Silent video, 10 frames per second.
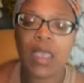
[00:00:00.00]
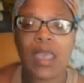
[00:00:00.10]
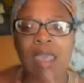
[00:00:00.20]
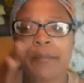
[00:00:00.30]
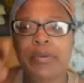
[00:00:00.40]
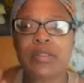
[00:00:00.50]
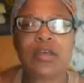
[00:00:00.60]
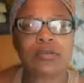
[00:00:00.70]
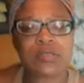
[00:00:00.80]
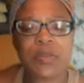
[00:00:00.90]
and put
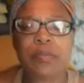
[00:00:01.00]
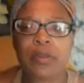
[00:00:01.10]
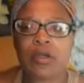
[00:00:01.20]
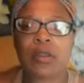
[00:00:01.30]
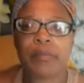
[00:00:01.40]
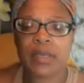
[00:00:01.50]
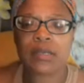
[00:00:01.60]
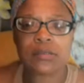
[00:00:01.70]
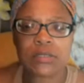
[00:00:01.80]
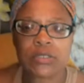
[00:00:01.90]
those people on a
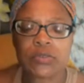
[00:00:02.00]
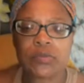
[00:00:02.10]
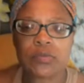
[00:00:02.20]
pedestal